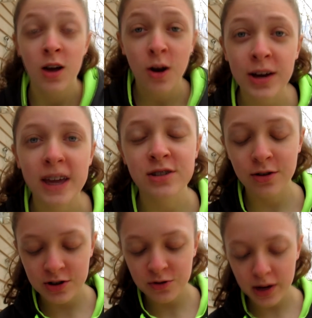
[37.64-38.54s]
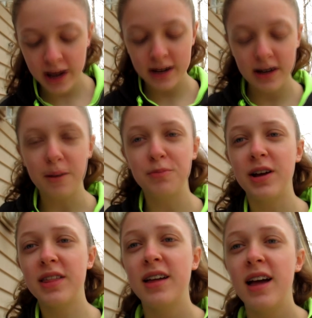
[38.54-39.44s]
Okay, so this is what I ended up
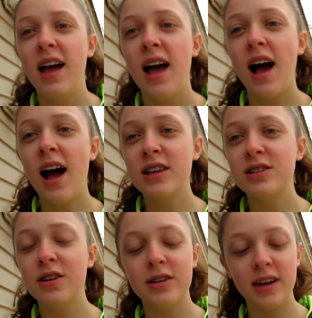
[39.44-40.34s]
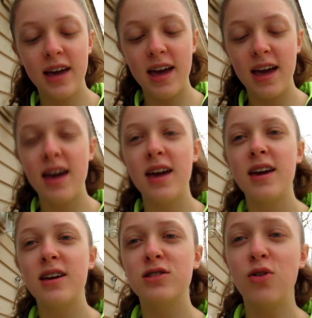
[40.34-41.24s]
with. I took
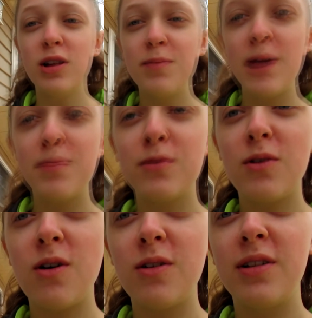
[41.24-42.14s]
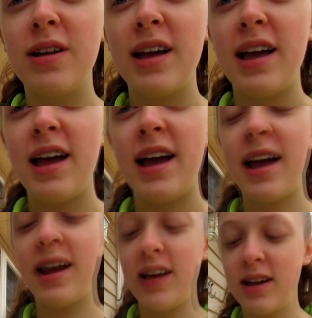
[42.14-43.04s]
a toilet paper roll
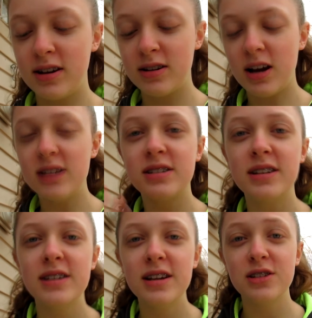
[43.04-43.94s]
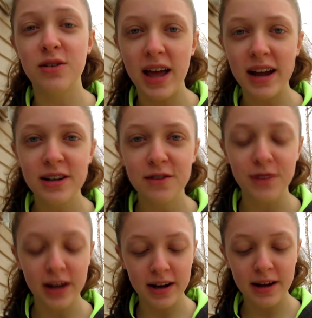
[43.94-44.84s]
and cut slits in it so an egg could
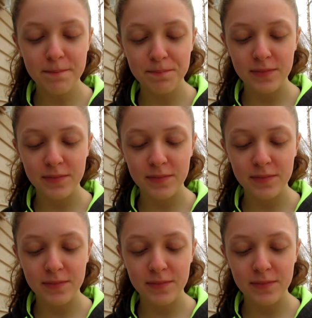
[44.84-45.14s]
fit in it,